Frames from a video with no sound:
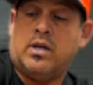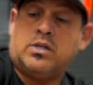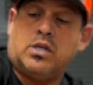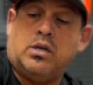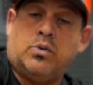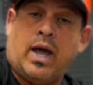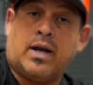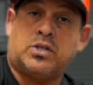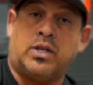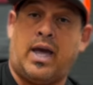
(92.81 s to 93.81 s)
so you would
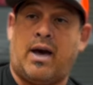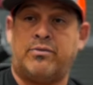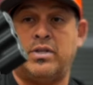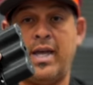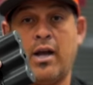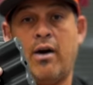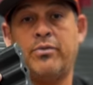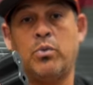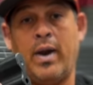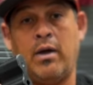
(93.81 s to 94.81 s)
actually have to take off
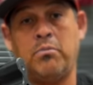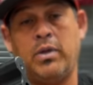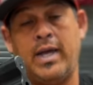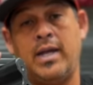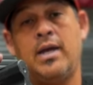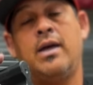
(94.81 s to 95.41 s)
the round plate